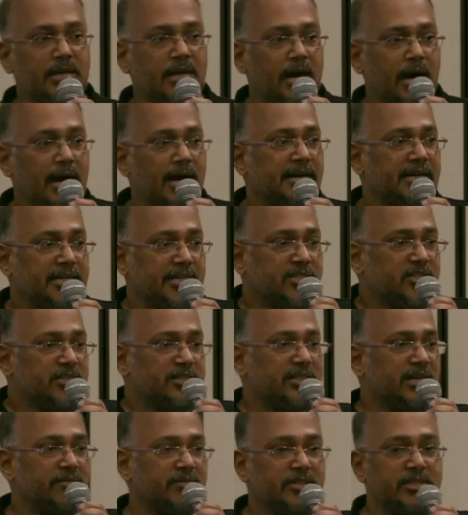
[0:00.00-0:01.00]
architecture
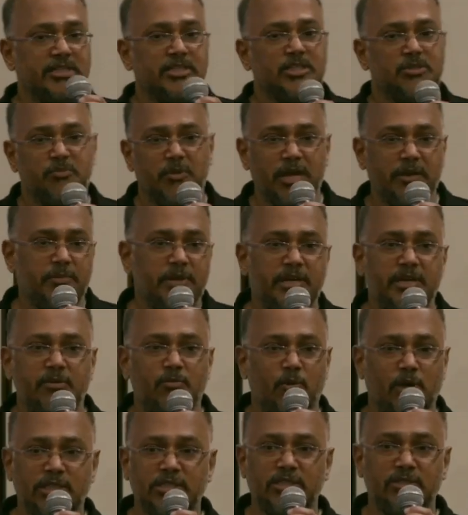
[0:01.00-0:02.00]
governance, maybe
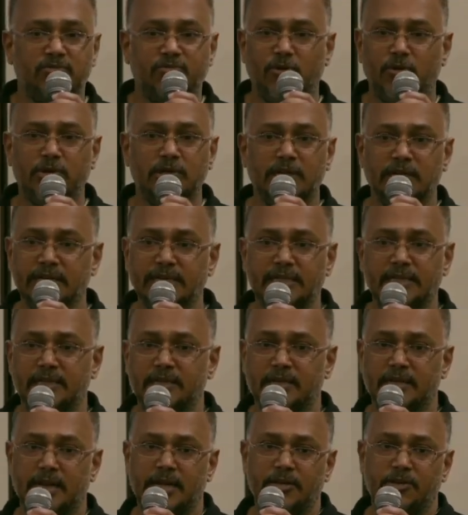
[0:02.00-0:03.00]
once in fortnight,
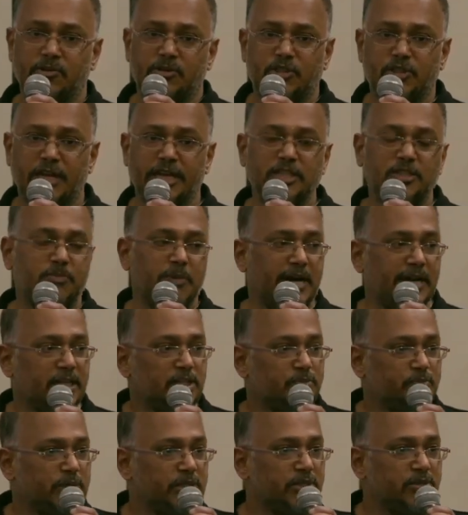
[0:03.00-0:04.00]
and your change
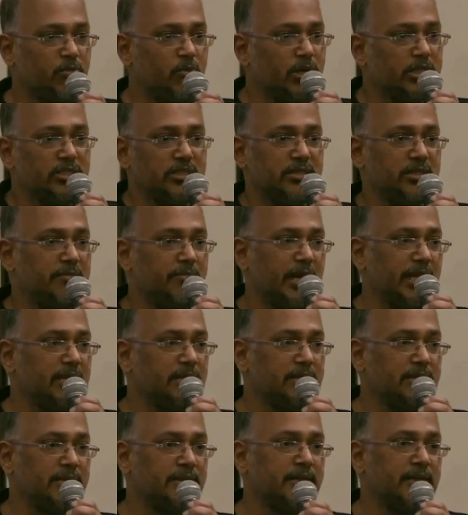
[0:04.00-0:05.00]
management once in a
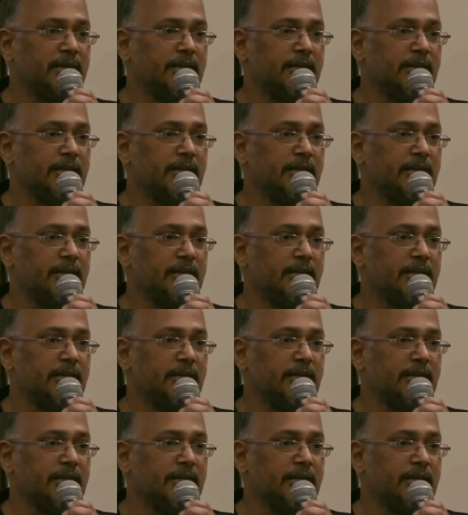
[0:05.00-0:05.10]
month.